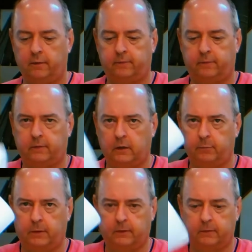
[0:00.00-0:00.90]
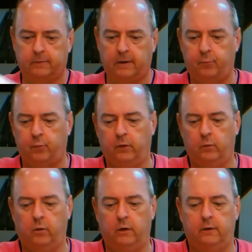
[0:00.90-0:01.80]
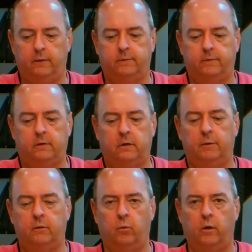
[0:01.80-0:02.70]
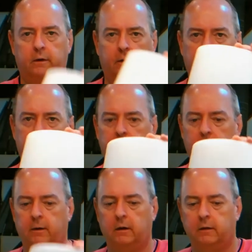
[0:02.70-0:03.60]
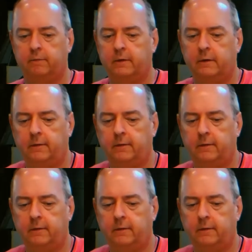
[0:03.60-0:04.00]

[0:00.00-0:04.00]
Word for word: This is going to be the contemporary one, and this is going to be the one kind of in the middle of it.